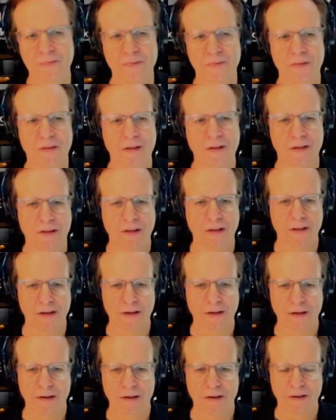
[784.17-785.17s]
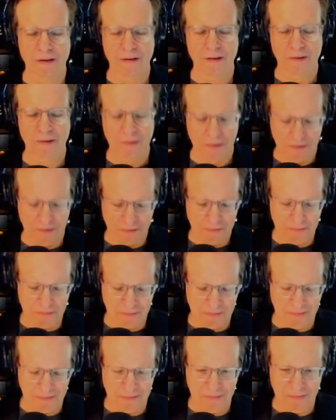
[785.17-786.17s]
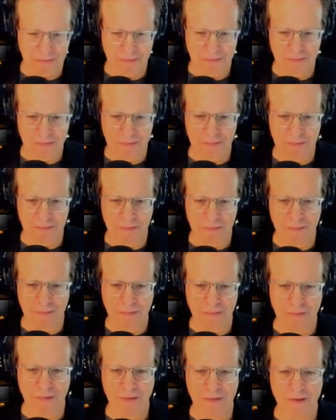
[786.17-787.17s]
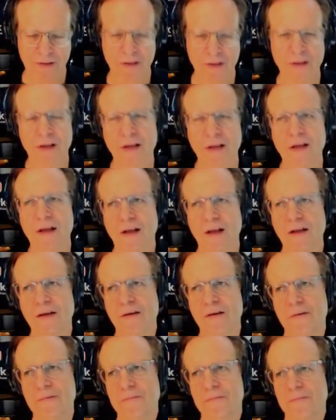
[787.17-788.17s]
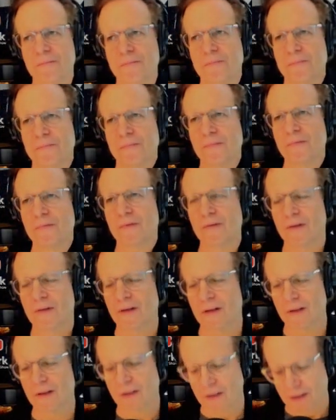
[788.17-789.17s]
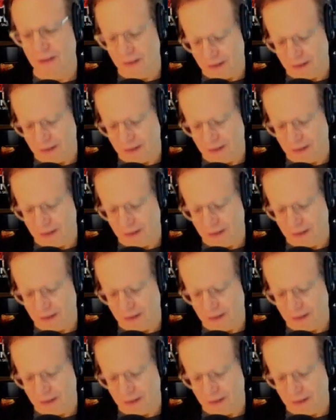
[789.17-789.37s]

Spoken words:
[no speech]